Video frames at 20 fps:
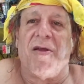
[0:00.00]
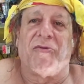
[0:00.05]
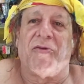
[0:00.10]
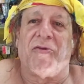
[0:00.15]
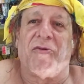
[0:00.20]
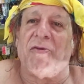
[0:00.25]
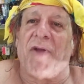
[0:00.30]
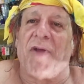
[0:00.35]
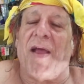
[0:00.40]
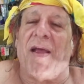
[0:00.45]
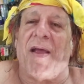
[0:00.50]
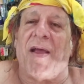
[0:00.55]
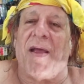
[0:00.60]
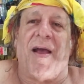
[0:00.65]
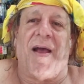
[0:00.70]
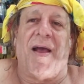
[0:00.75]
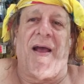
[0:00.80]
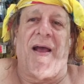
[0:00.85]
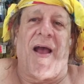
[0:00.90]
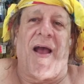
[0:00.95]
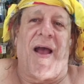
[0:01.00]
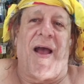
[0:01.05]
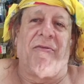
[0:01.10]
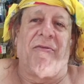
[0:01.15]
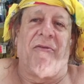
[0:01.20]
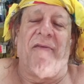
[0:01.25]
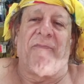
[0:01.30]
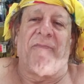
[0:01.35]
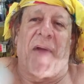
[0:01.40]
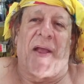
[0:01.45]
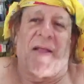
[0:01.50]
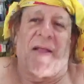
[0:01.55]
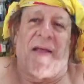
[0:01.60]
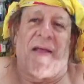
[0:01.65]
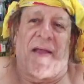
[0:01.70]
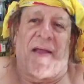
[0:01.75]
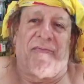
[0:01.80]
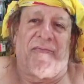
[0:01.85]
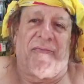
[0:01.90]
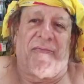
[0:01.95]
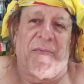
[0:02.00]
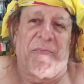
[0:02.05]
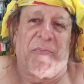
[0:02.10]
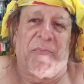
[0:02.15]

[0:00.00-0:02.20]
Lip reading: Dude, I love my life.